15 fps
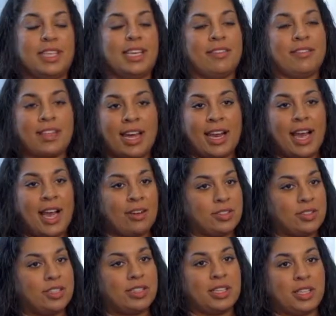give that
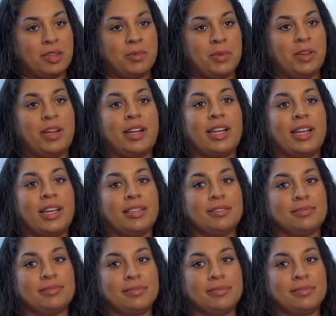out to the community,